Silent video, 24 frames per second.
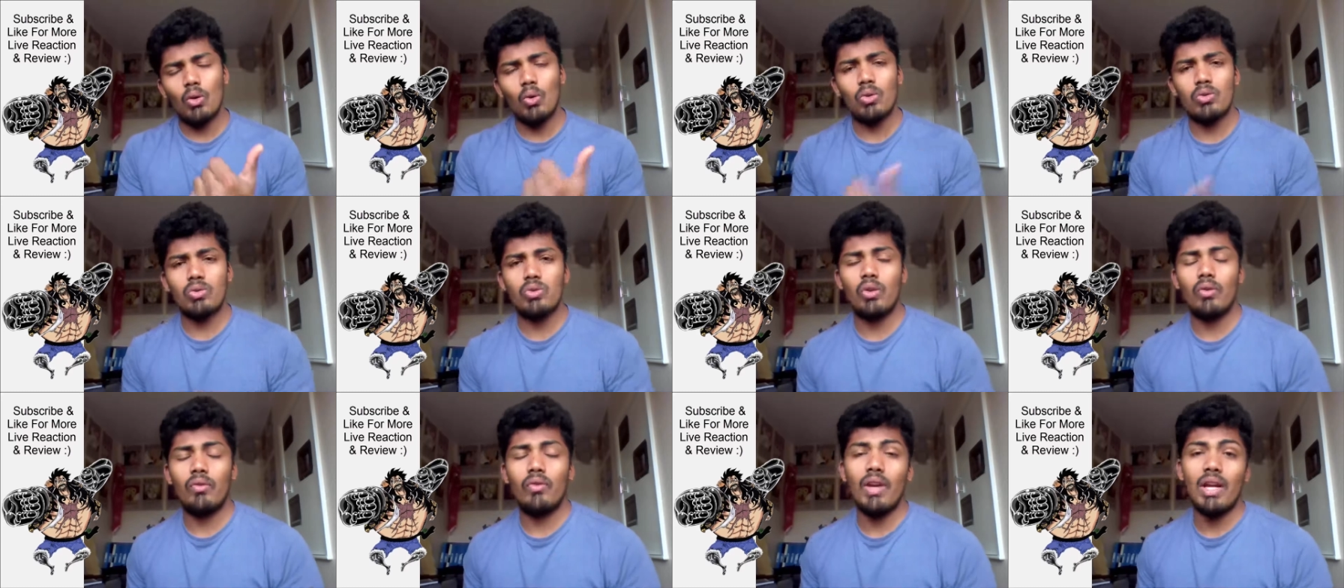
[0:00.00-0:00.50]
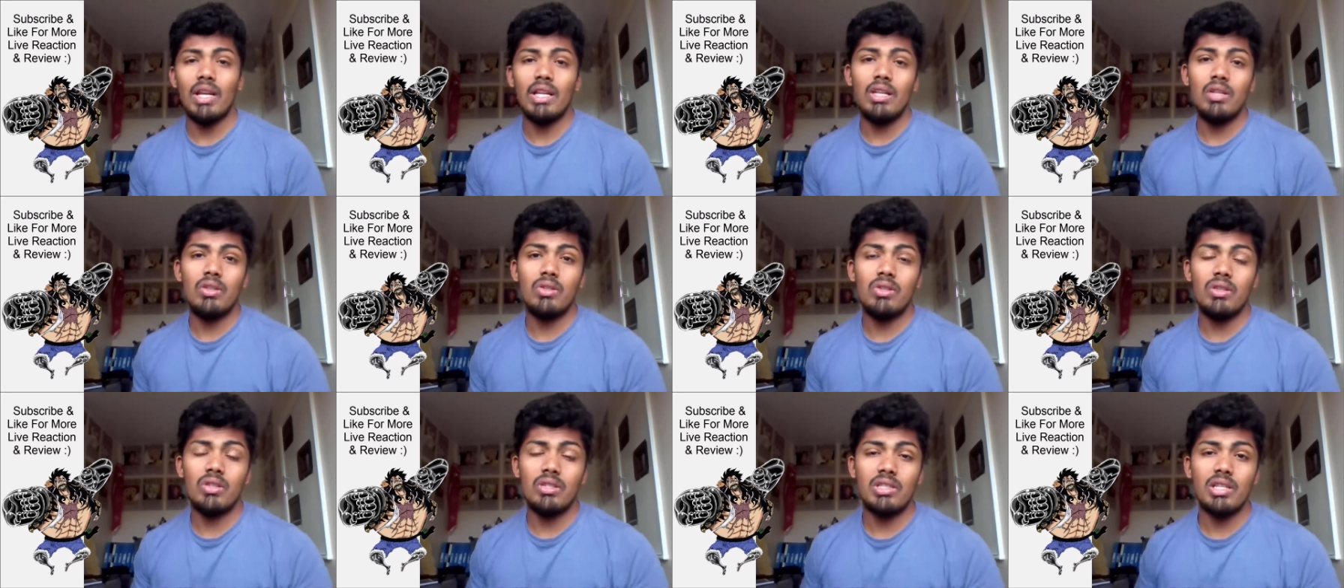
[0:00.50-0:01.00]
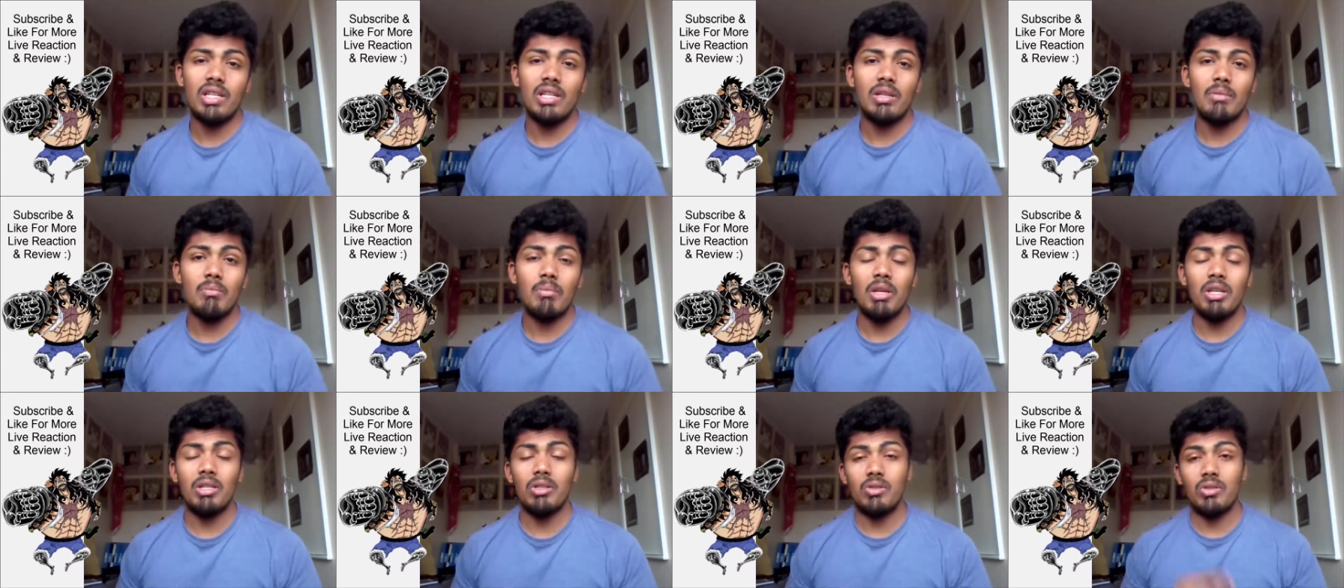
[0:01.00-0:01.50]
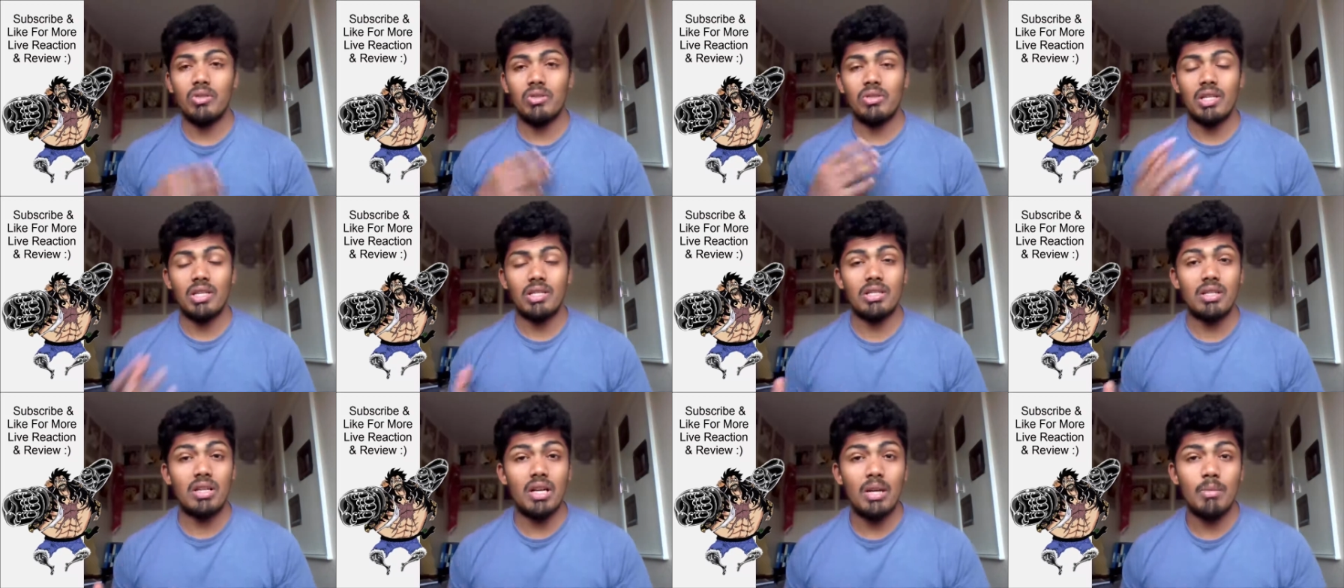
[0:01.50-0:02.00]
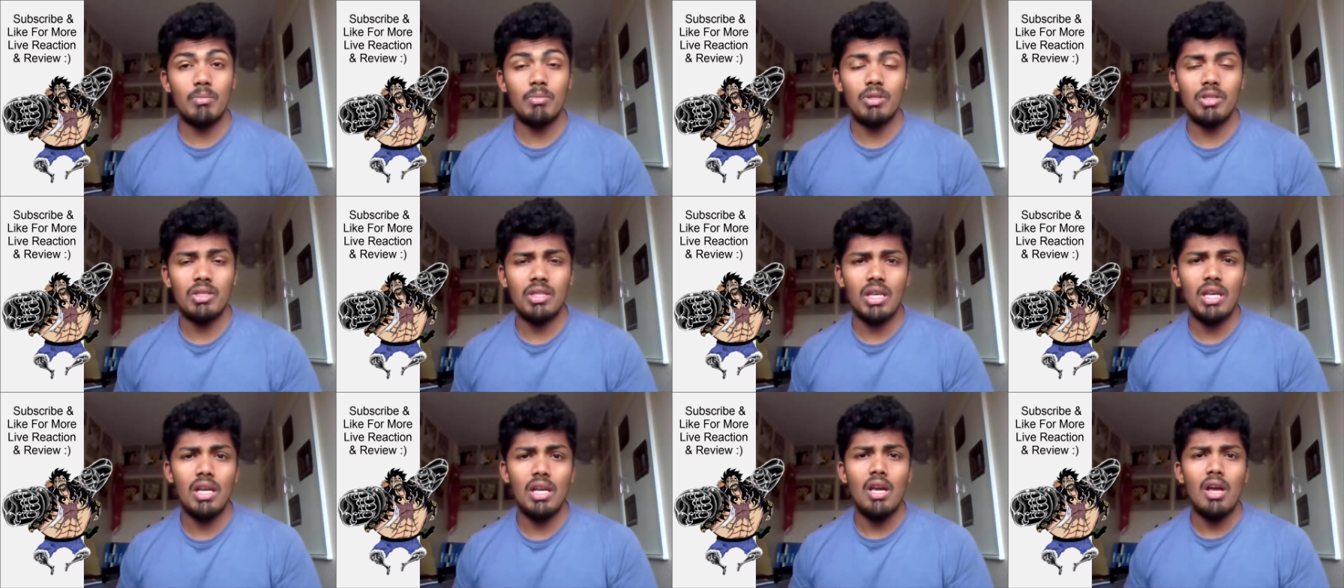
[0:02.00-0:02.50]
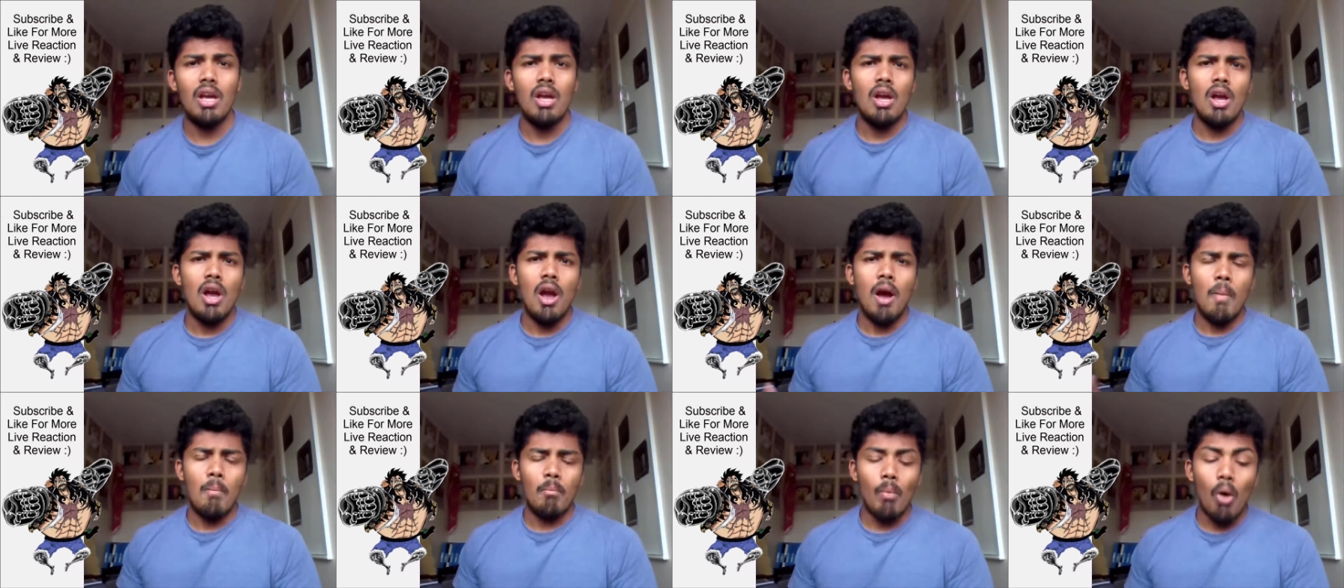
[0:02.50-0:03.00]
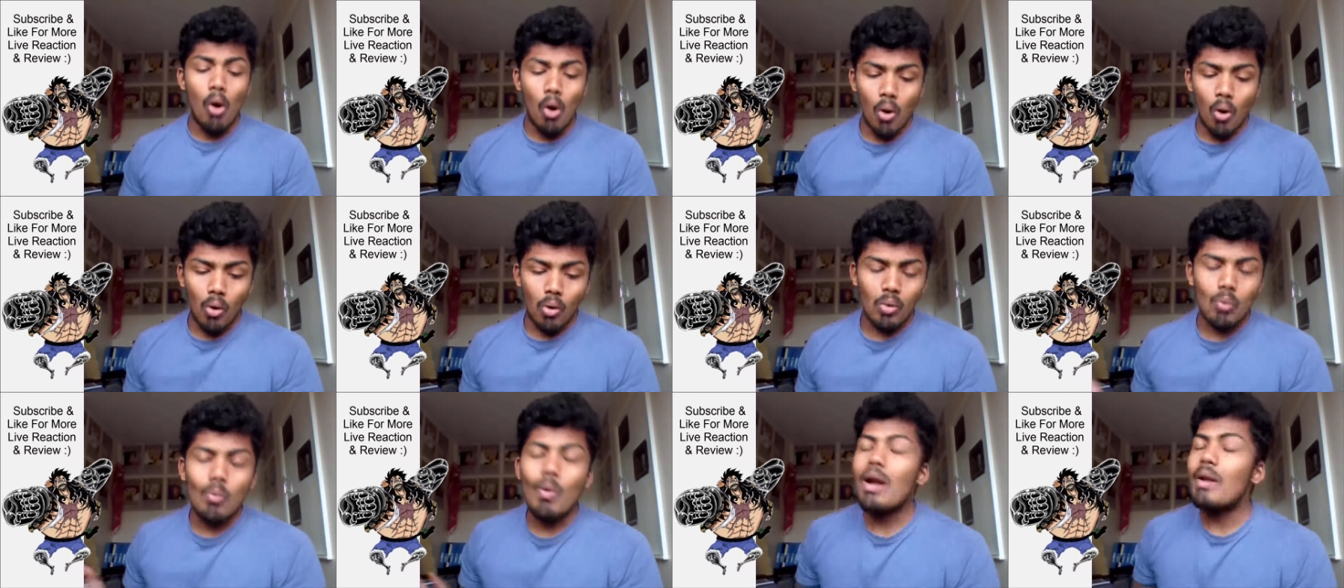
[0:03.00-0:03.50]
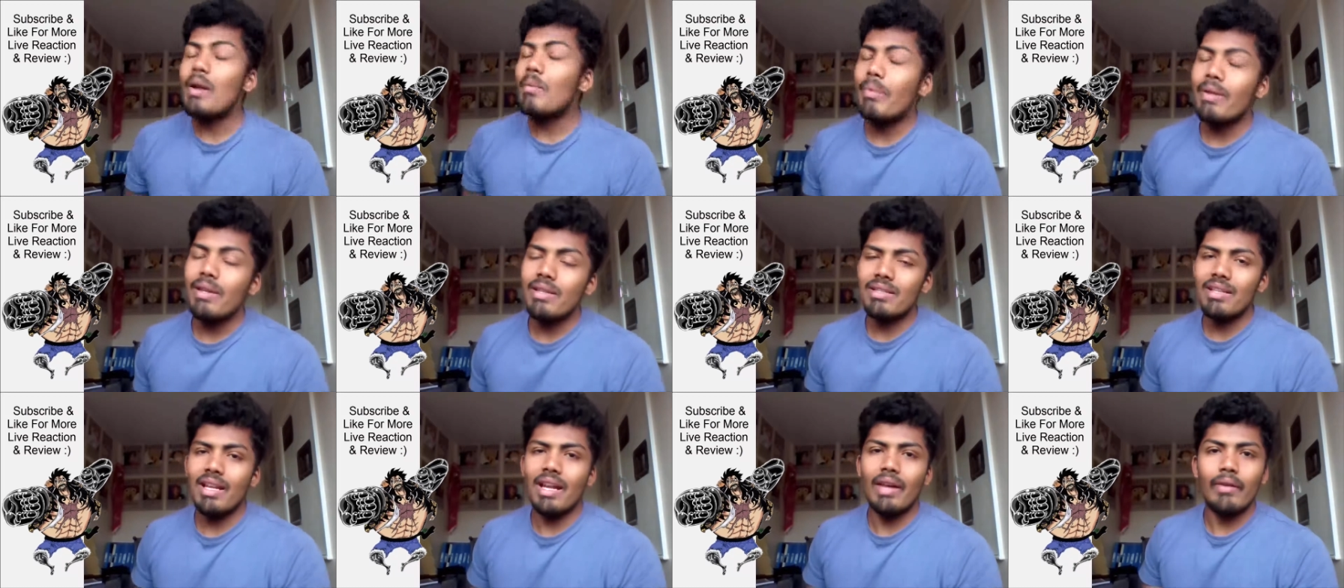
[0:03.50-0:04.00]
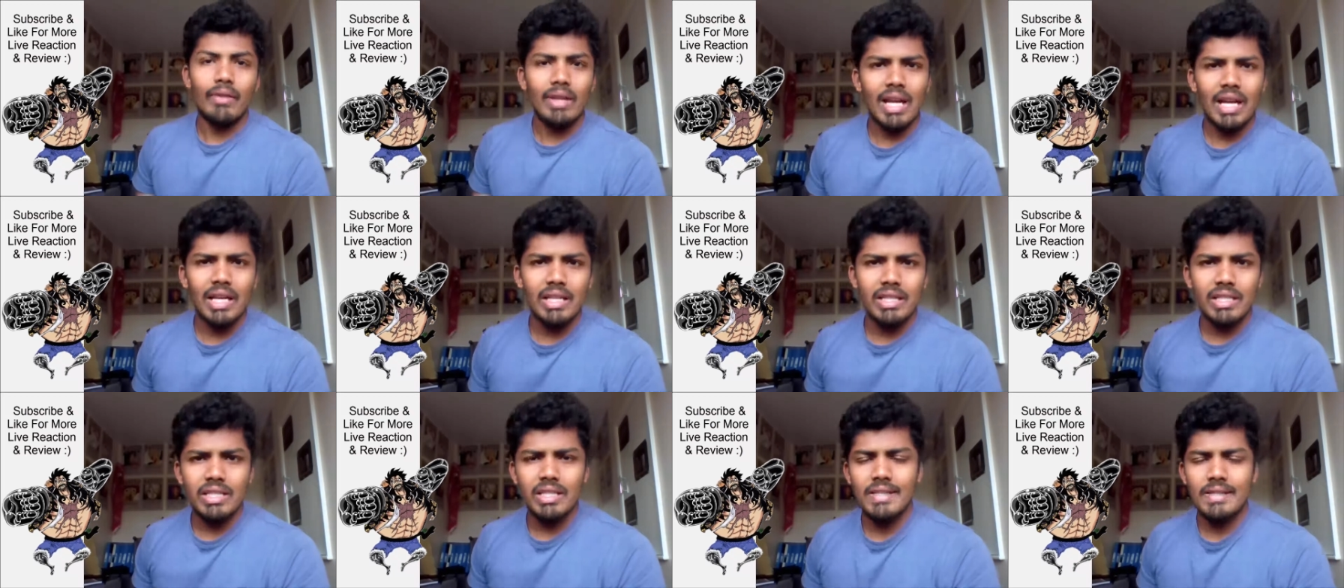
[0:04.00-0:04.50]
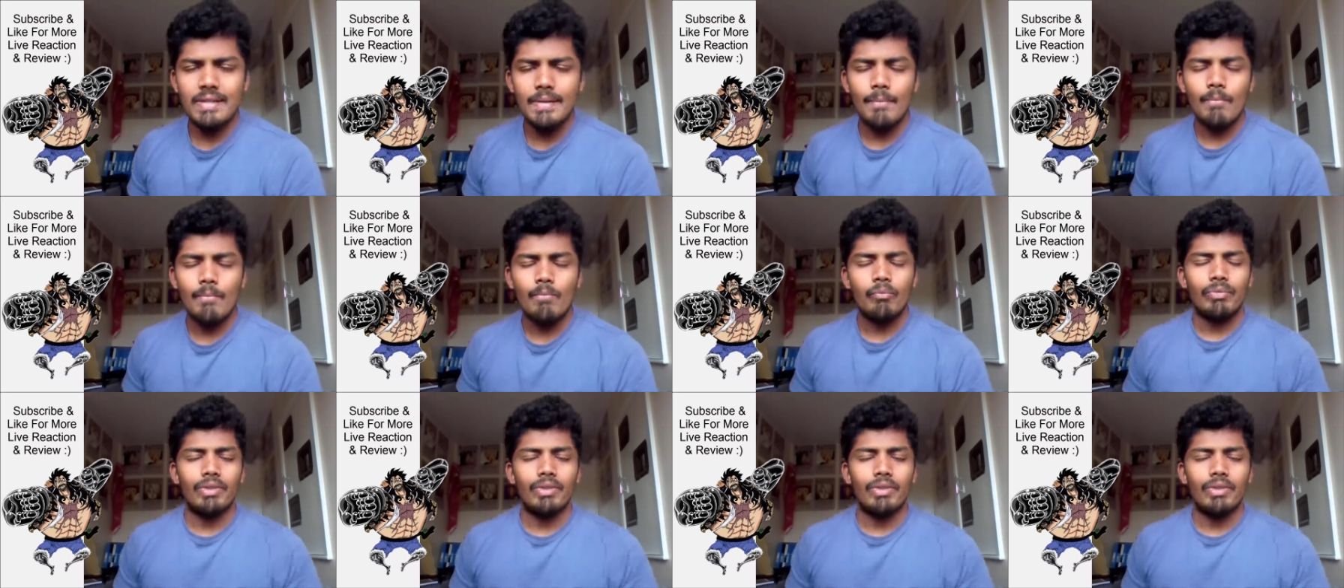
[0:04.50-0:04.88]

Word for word: Also, if you are new to this channel, make sure to subscribe to see more One Piece live reactions.